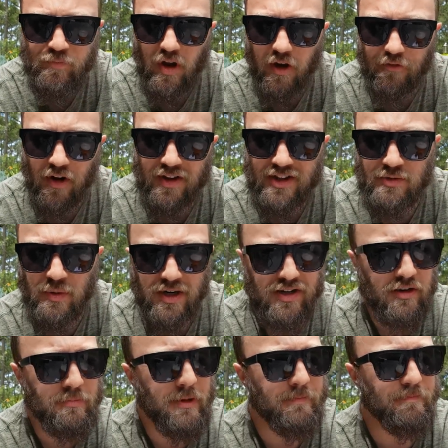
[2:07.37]
I find this one a
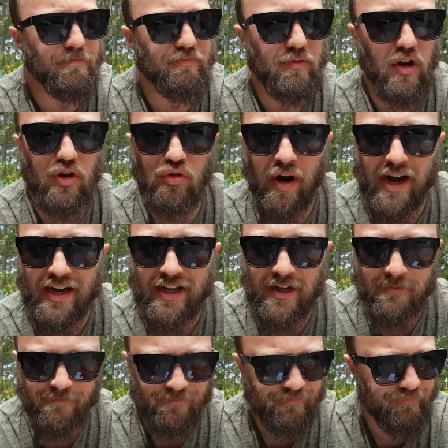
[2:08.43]
little bit
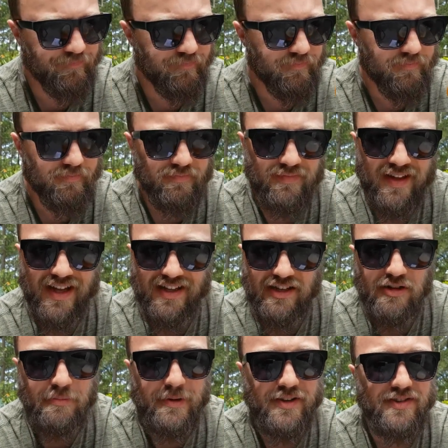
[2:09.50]
grainier, a
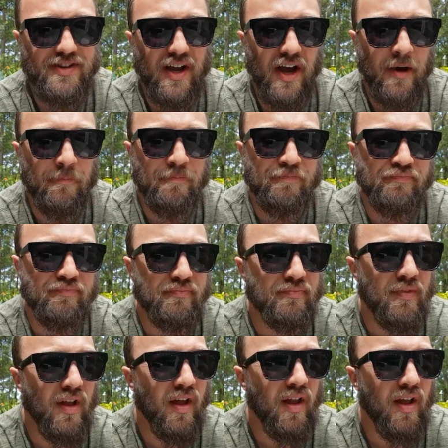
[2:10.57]
little bit
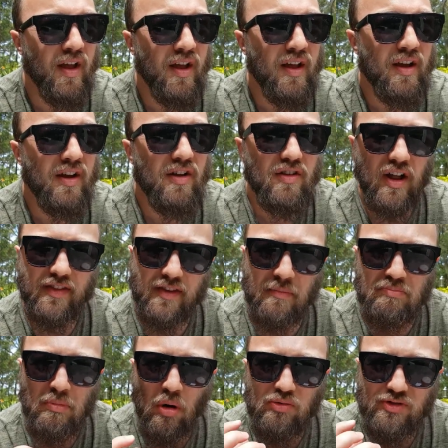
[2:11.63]
like the
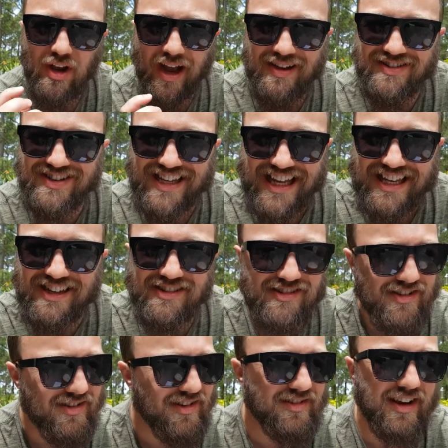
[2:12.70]
malt
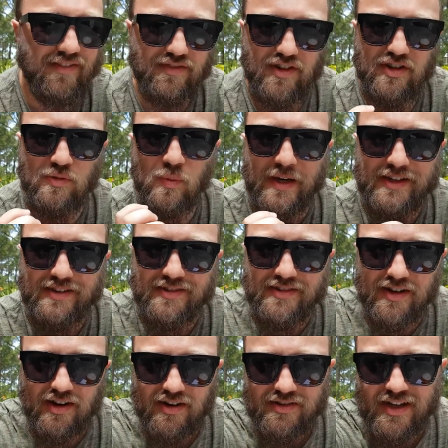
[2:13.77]
huskiness. It doesn't have the sweetness
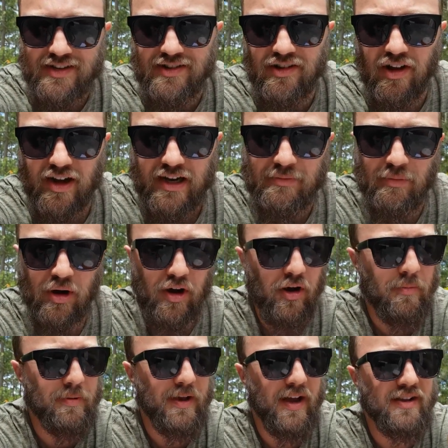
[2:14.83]
that I tend to like in my
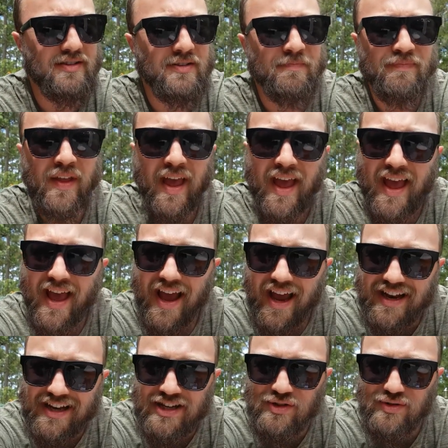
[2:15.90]
IPAs.
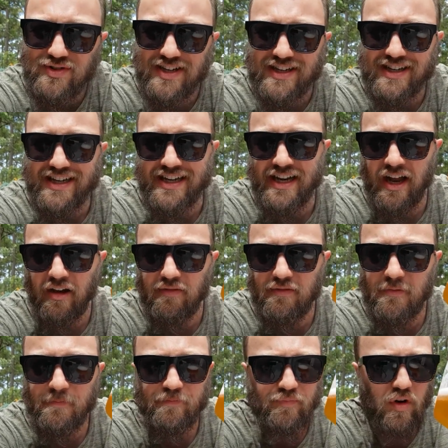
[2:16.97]
And interestingly
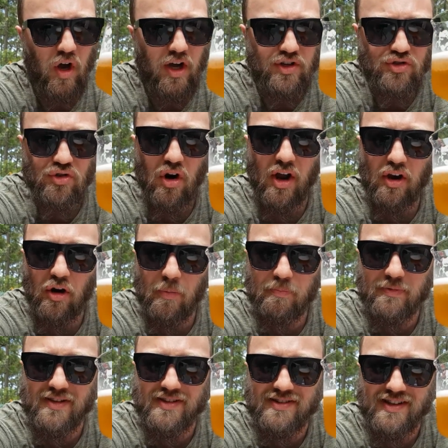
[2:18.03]
enough, I dry hop
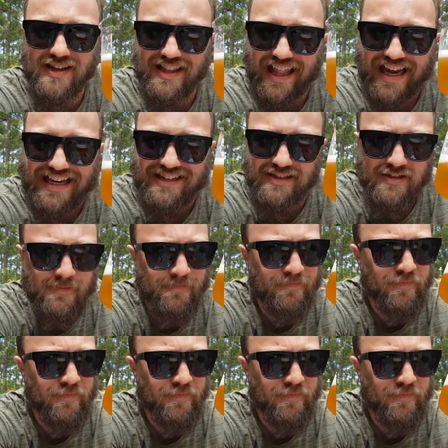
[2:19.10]
this late.